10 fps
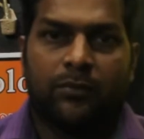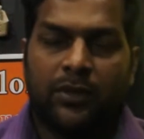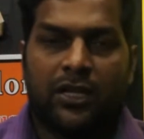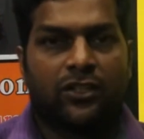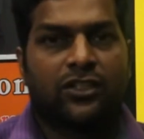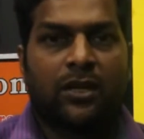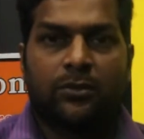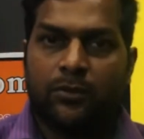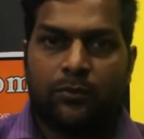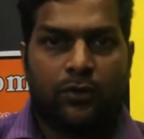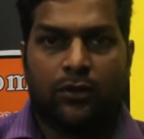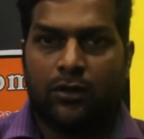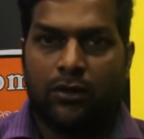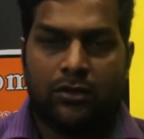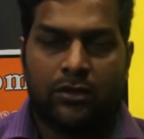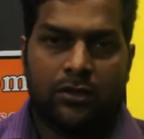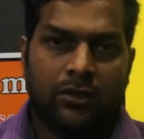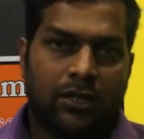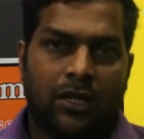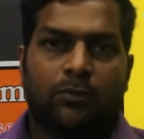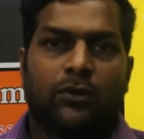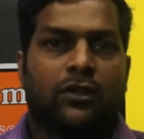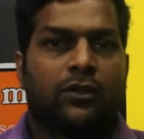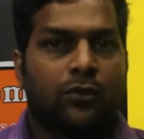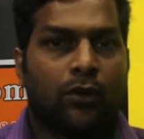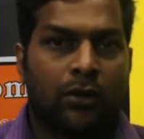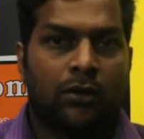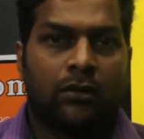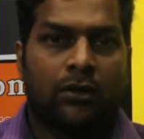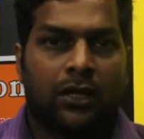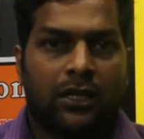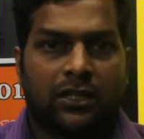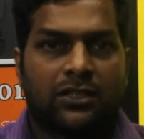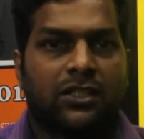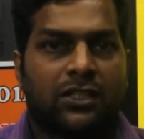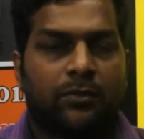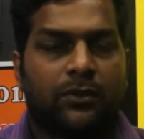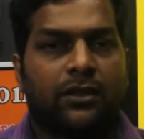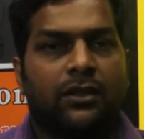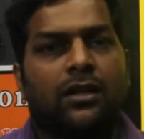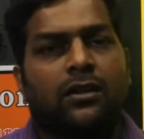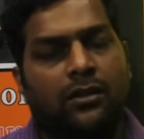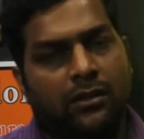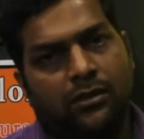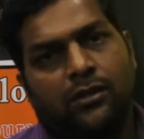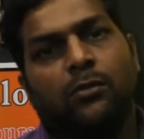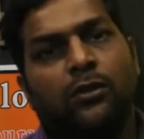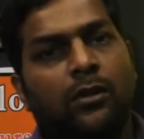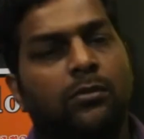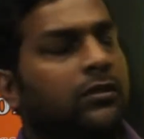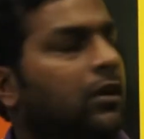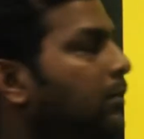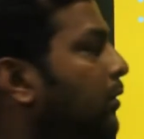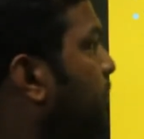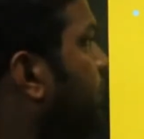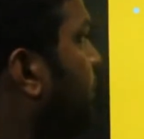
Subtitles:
Various types of protocols I have already told, like SCTE and www.